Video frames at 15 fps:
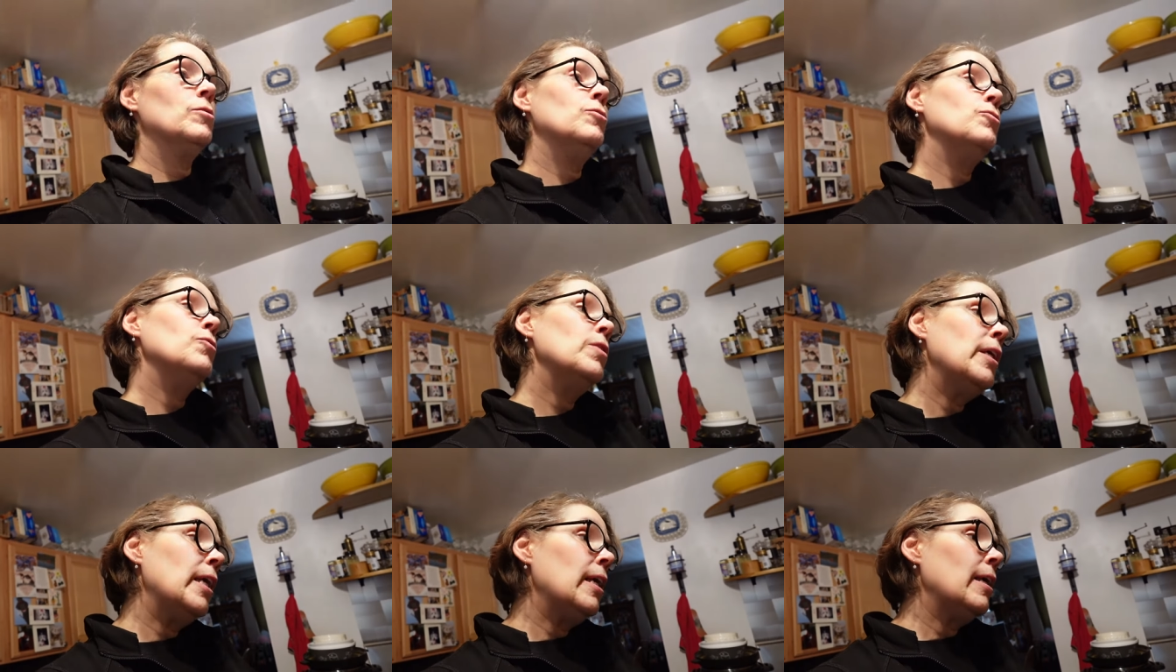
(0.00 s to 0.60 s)

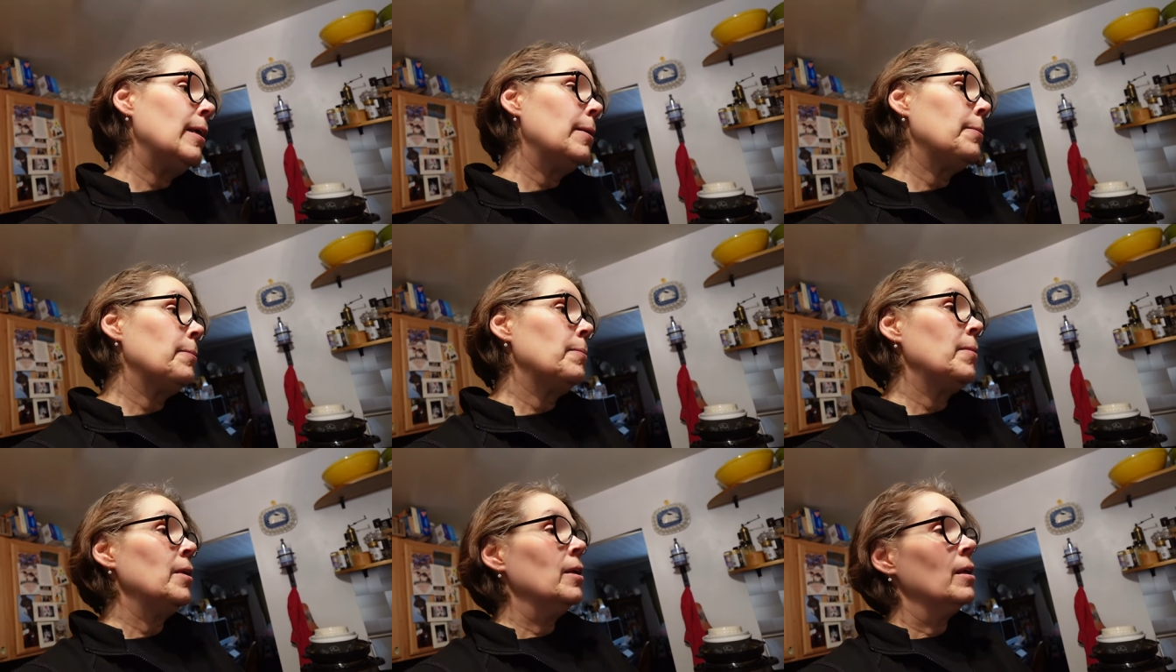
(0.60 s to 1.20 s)

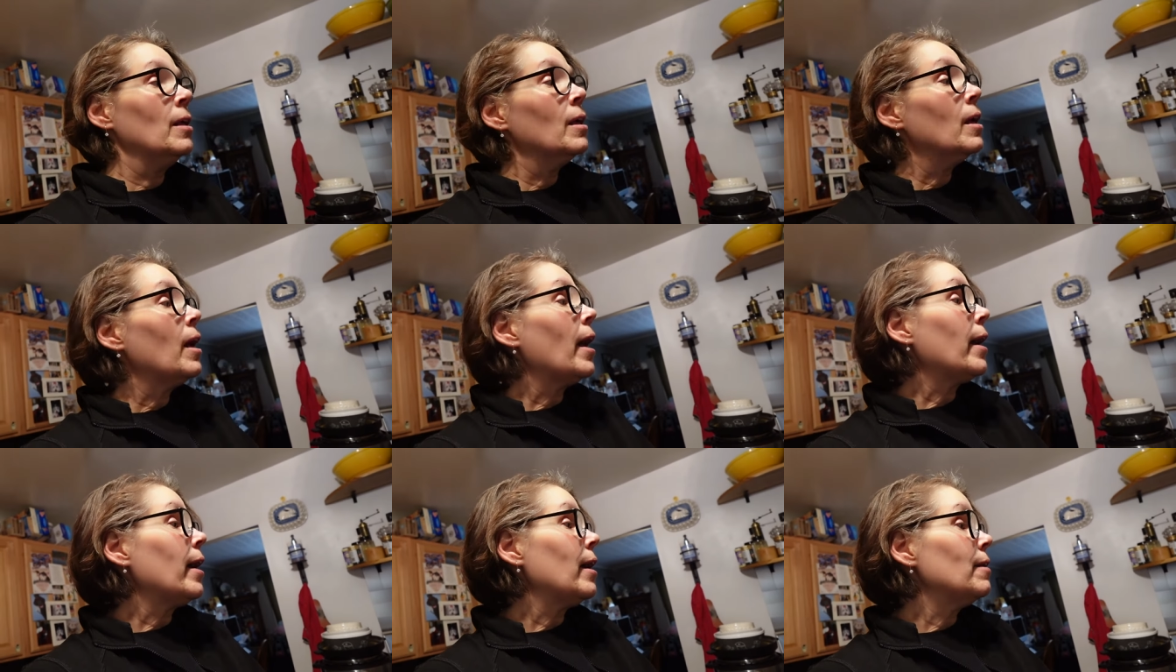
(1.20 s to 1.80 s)
stream.
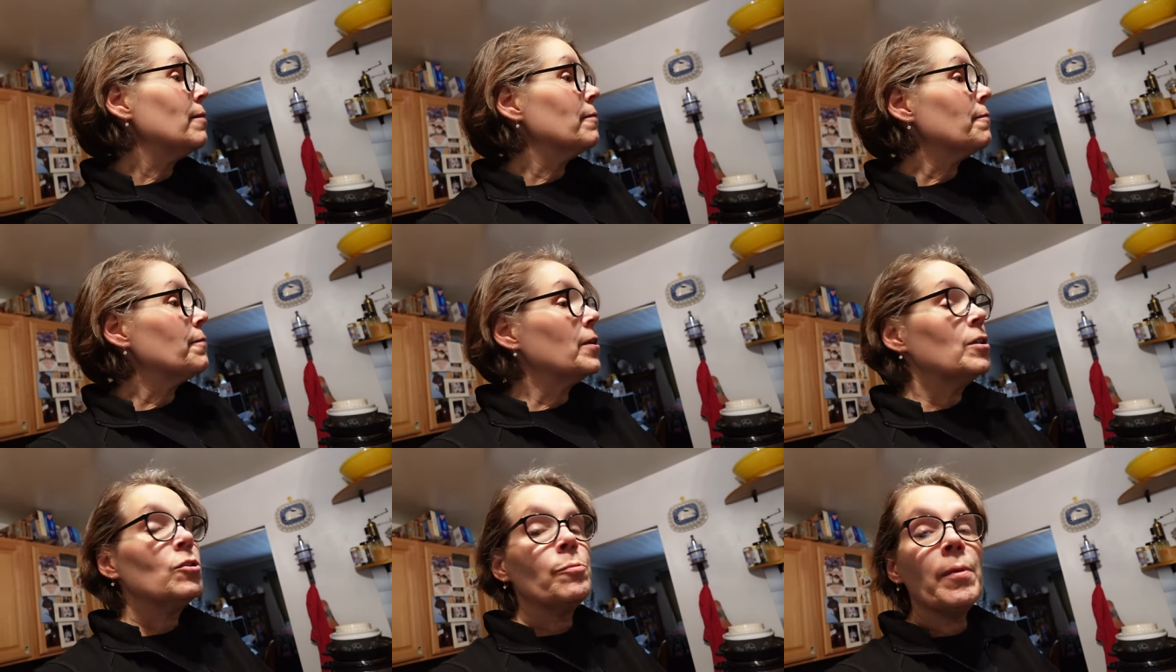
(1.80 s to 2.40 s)
I gotta
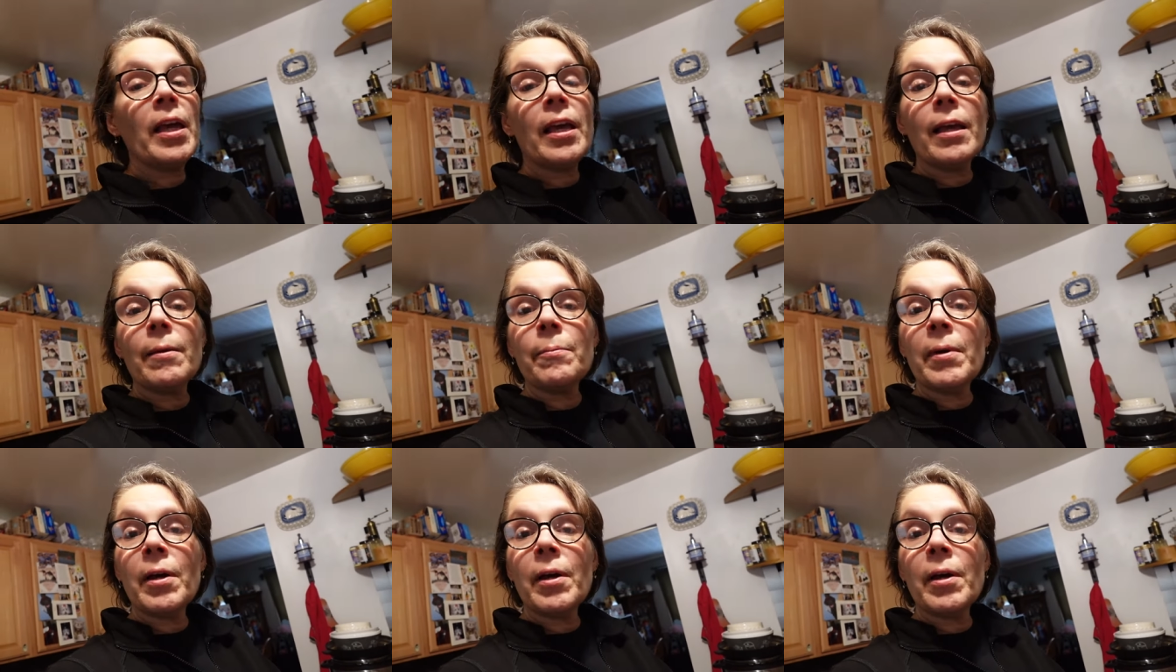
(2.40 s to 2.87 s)
finish making